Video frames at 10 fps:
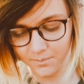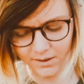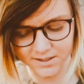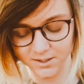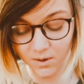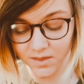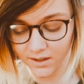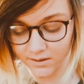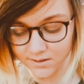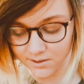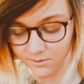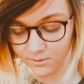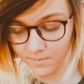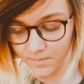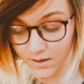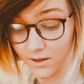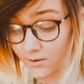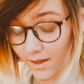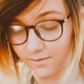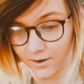because it's one thing to
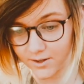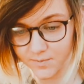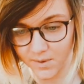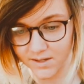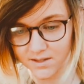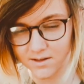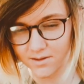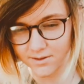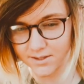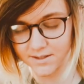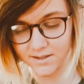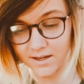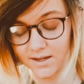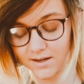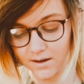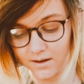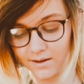hear that verse, but it's another to see it